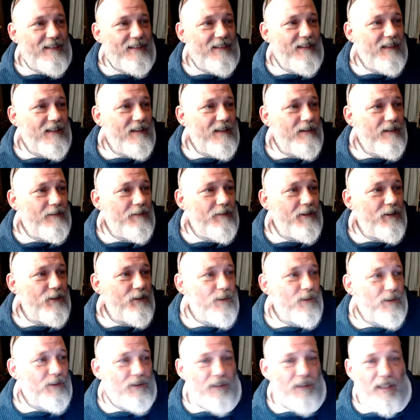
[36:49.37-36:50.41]

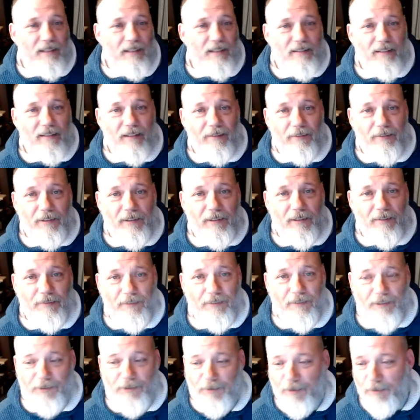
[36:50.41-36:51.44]
individual states have
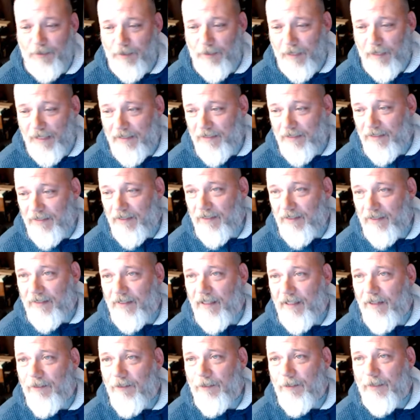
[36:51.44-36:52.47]
individual rights that the
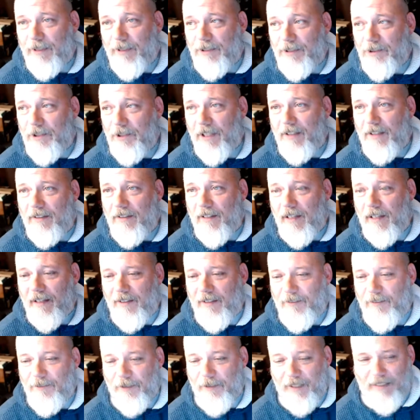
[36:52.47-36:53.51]
government shall not
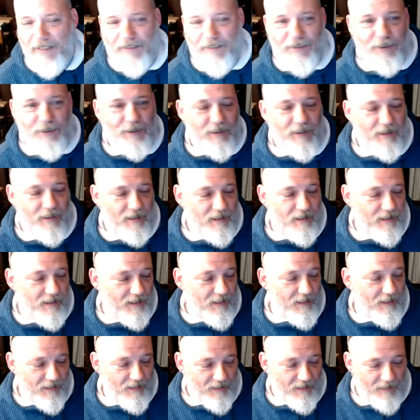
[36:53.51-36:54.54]
infringe, and
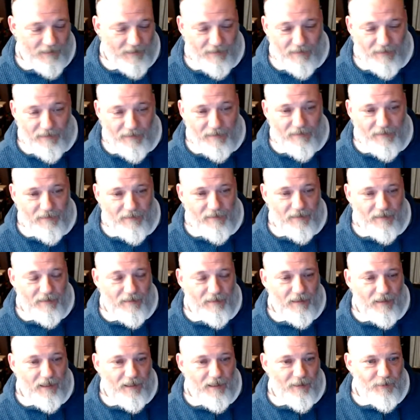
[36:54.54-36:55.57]
that's
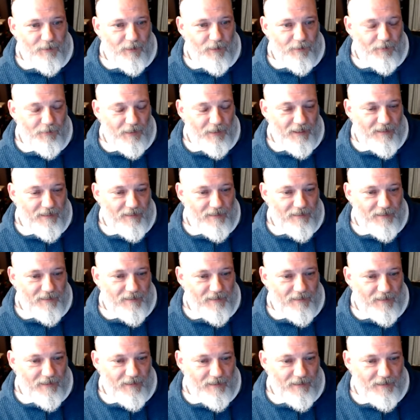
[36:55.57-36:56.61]
kind of what makes us
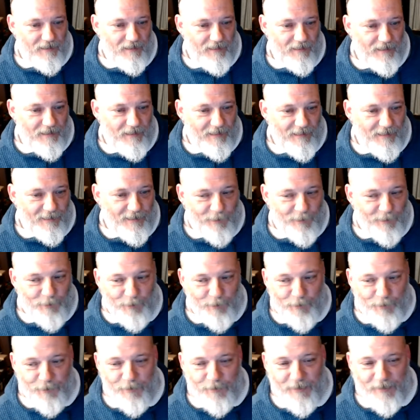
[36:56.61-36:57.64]

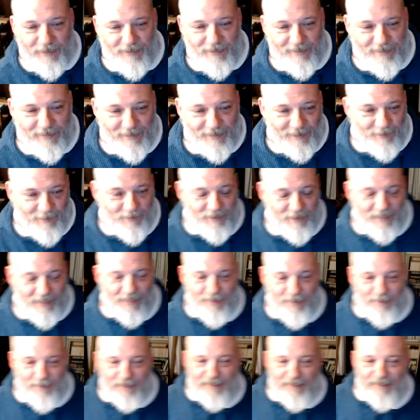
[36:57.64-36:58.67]
cool. But at the same
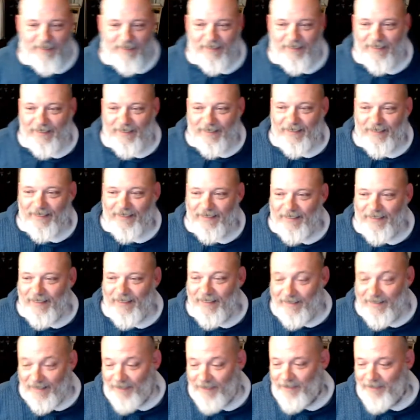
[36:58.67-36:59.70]
time,
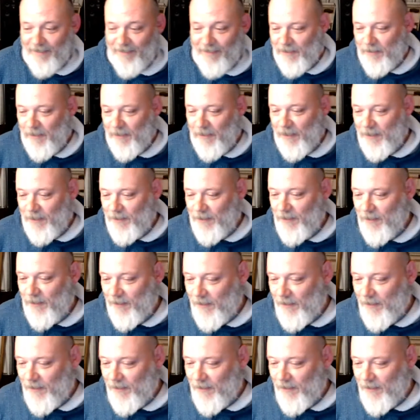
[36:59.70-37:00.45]
it definitely makes for a